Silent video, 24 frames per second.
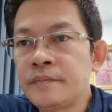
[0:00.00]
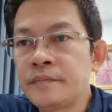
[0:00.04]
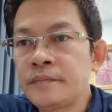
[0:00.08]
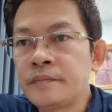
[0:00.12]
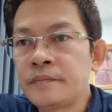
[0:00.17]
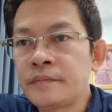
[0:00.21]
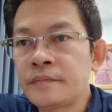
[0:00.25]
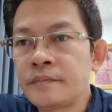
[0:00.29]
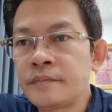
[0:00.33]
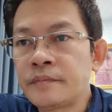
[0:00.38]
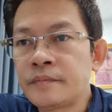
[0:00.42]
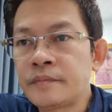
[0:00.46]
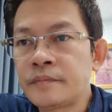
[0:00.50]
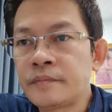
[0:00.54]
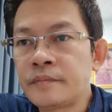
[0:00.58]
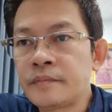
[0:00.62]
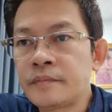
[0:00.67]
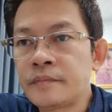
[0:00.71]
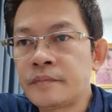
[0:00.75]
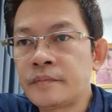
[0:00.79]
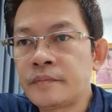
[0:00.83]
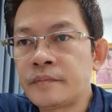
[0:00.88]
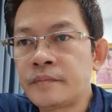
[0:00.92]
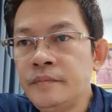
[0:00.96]

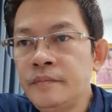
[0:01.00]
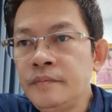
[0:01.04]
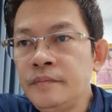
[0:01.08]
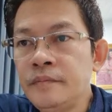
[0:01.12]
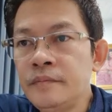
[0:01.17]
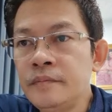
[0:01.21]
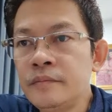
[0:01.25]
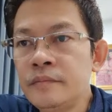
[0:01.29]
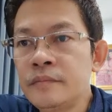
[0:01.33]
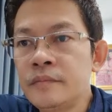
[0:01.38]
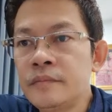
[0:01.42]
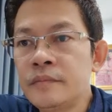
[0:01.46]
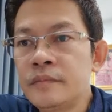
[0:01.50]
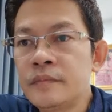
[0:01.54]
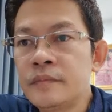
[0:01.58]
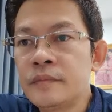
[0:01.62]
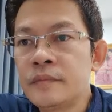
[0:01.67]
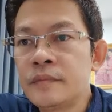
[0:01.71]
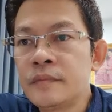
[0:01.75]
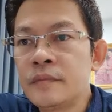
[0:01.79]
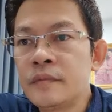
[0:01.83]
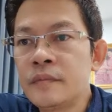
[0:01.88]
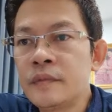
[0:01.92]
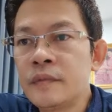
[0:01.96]

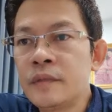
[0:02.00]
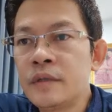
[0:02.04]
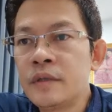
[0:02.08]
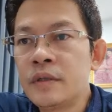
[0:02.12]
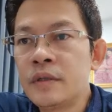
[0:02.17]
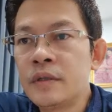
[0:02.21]
No one is speaking in this clip.